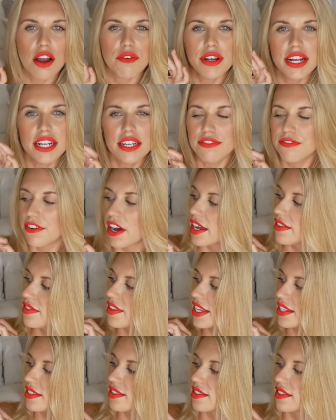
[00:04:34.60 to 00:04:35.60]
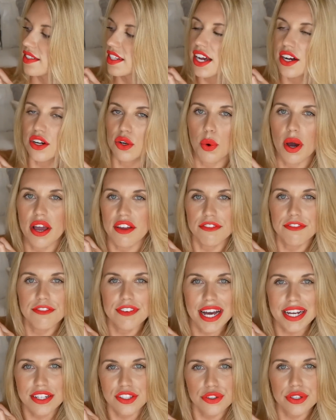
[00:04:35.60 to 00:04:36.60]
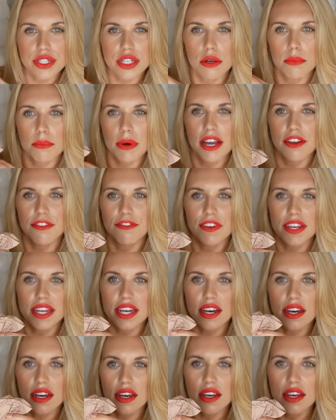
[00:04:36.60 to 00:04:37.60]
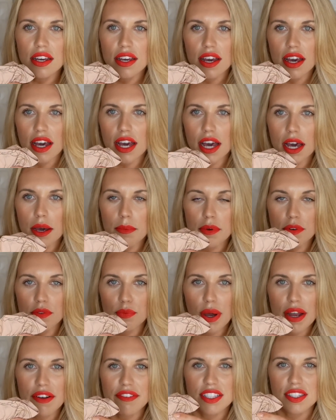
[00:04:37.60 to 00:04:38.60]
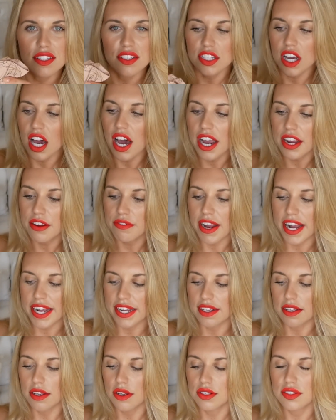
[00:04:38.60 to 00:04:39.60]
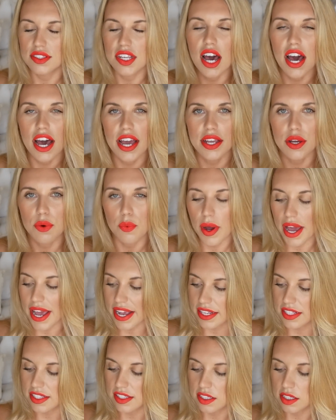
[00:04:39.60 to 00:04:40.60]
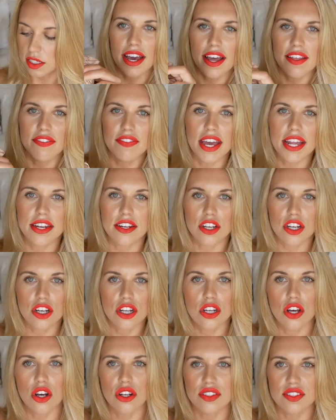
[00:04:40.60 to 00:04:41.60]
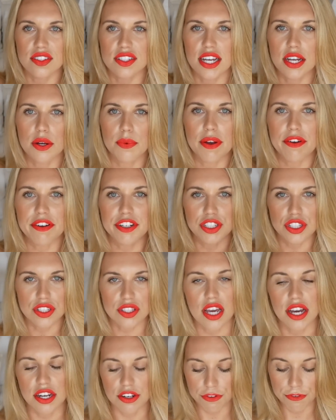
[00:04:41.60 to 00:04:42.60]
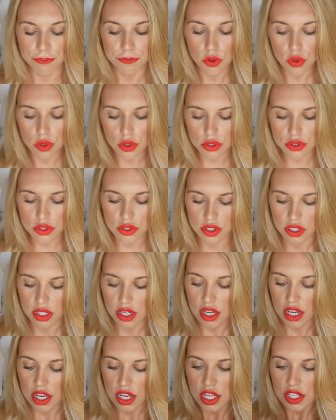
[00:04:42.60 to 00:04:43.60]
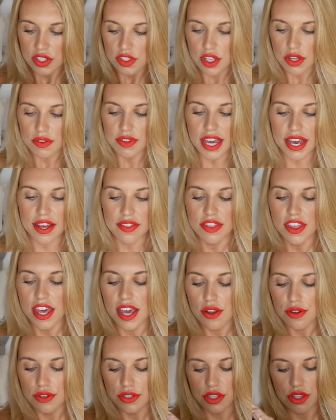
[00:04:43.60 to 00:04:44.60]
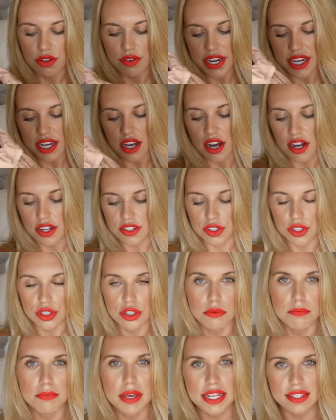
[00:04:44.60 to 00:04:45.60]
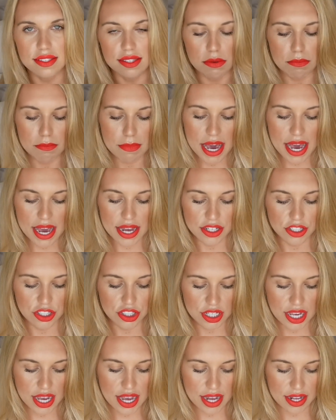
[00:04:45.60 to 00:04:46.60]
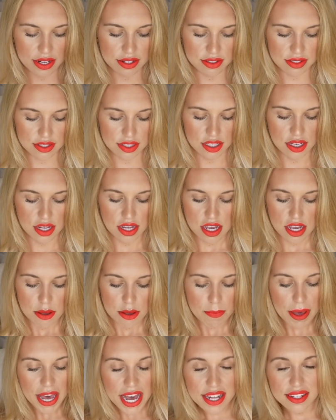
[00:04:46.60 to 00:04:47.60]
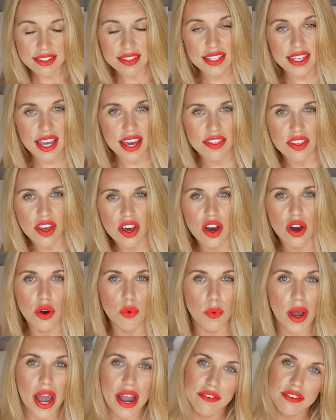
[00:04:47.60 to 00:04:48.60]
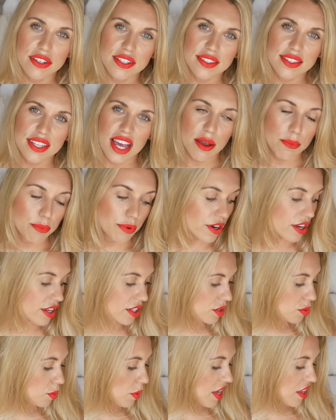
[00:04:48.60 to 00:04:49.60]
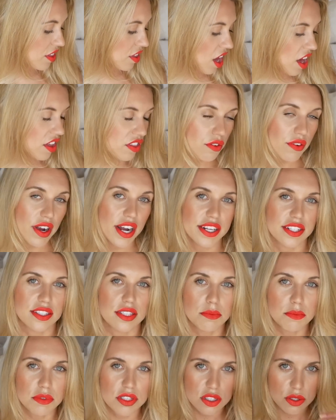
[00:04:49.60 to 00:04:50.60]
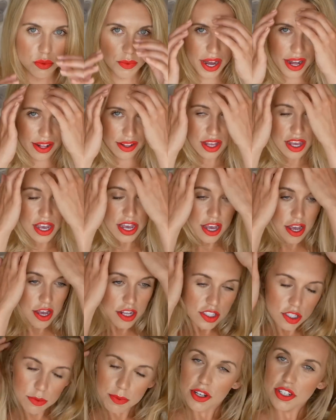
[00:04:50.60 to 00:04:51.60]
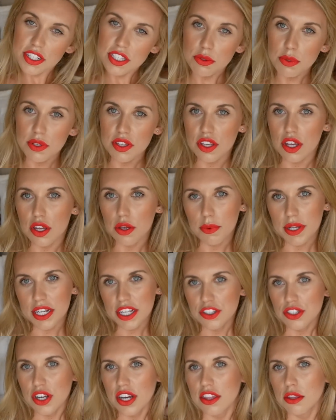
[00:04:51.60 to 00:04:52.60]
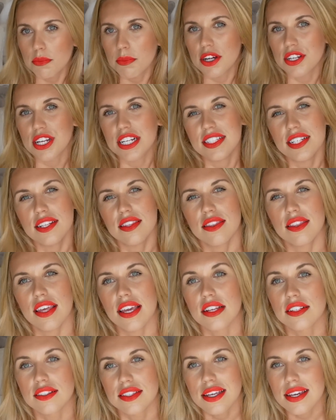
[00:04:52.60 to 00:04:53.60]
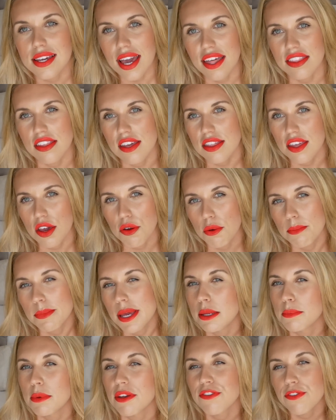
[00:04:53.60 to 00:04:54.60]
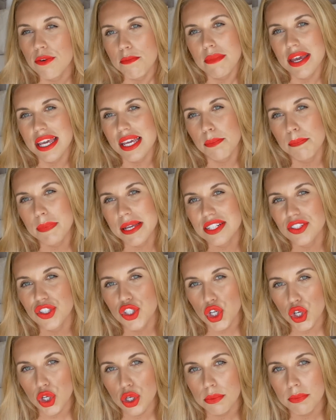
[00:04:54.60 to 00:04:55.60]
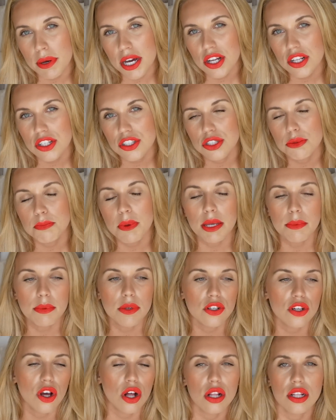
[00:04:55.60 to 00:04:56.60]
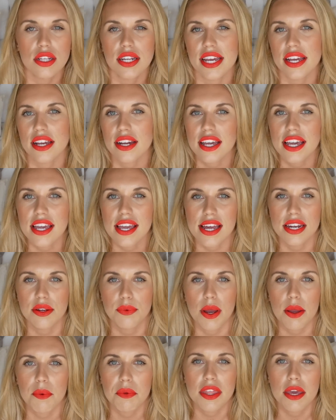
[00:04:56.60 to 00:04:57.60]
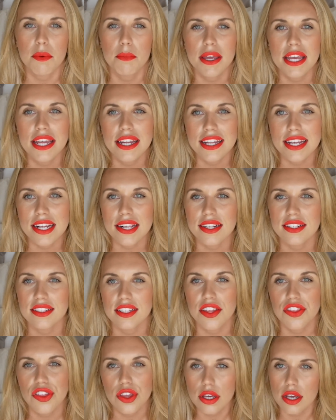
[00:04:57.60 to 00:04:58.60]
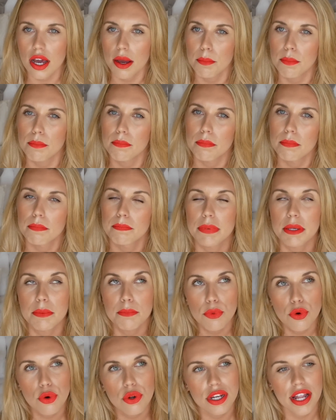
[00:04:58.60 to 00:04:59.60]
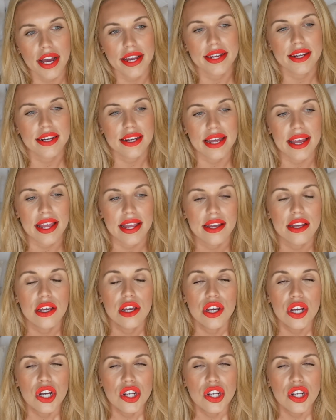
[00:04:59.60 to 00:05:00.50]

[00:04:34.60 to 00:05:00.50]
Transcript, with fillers: I really find this style quite flattering on my figure um, where it's a tie, tie waist and then a culotte style where it just kind of falls. So yeah, those three are to mix and match and pair together, wear as separates with other items as well. To be honest with you, when I tried them on, I did think together they were maybe for me a bit too much. Maybe on holiday I can get away with it, but in England I think I'd be more likely